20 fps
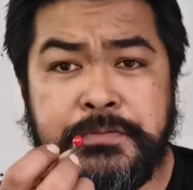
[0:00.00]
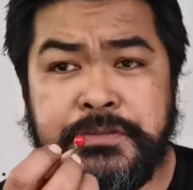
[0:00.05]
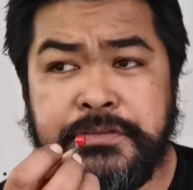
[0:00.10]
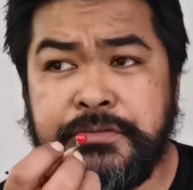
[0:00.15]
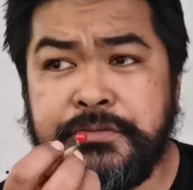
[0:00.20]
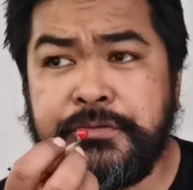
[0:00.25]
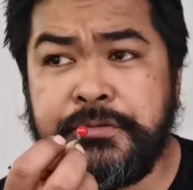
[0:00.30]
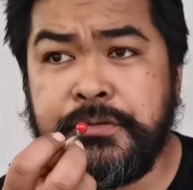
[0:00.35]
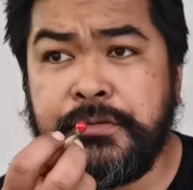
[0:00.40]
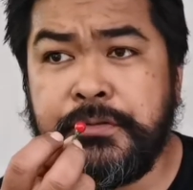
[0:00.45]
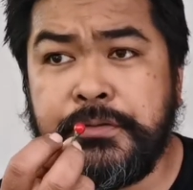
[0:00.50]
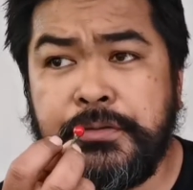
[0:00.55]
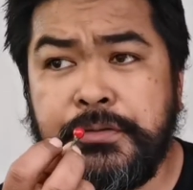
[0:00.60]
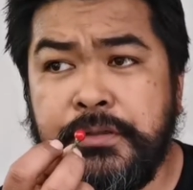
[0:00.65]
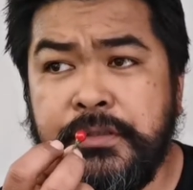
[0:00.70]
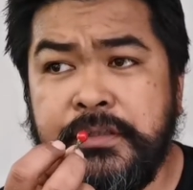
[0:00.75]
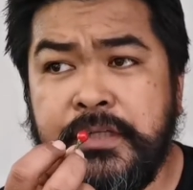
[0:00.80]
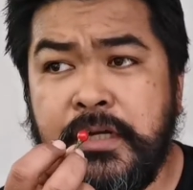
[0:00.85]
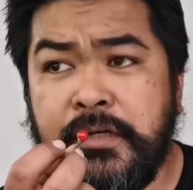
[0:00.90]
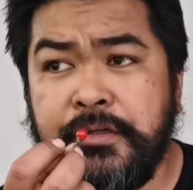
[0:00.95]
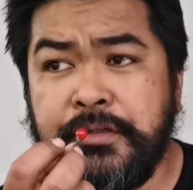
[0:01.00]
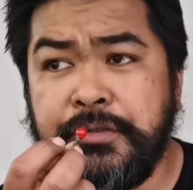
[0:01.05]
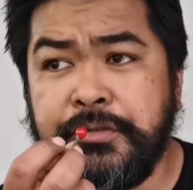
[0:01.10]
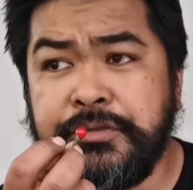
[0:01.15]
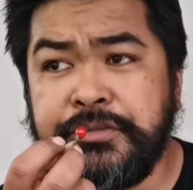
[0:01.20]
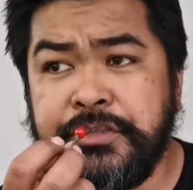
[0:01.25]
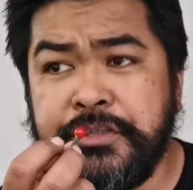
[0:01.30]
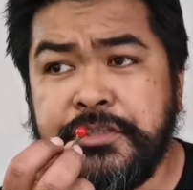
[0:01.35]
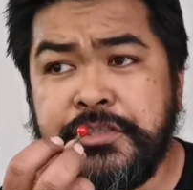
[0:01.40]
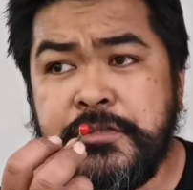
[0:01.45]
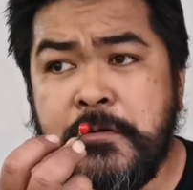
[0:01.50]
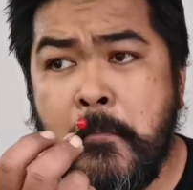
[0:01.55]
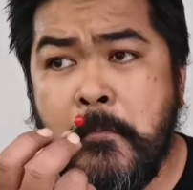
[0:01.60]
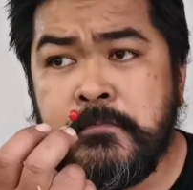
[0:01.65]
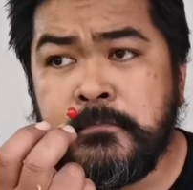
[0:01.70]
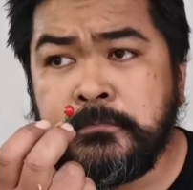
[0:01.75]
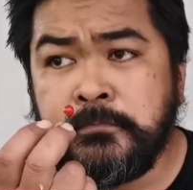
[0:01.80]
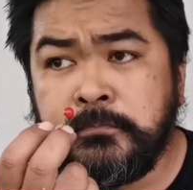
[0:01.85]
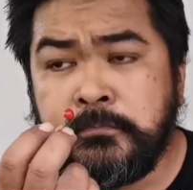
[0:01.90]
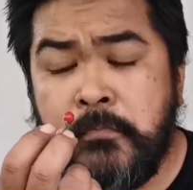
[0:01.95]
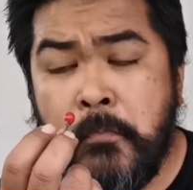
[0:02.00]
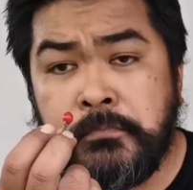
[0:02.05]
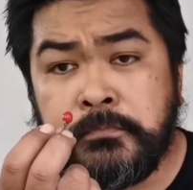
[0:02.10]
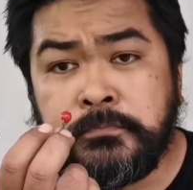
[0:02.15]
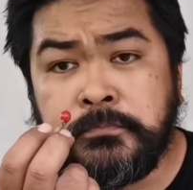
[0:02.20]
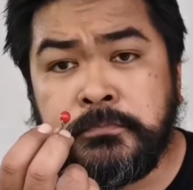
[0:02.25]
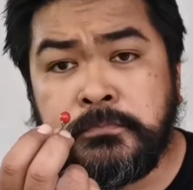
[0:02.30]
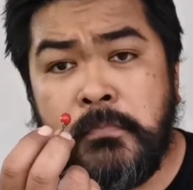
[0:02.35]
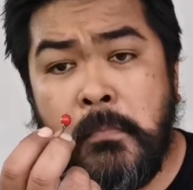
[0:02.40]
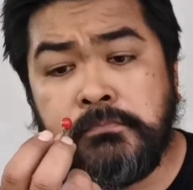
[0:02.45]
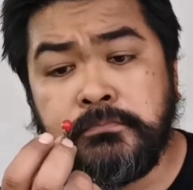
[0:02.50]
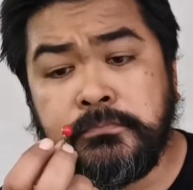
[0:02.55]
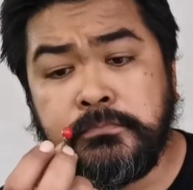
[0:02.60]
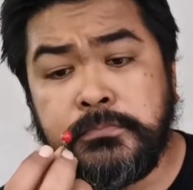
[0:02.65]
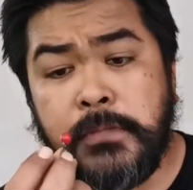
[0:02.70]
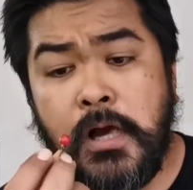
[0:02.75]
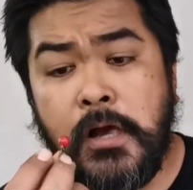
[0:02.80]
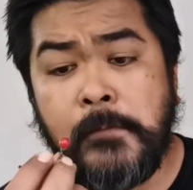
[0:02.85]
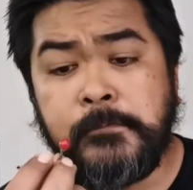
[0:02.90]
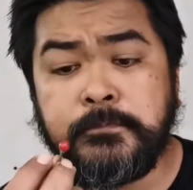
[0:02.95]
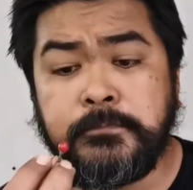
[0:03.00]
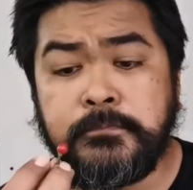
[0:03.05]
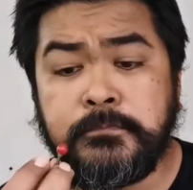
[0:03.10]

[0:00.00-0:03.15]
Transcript: and culinary uses, but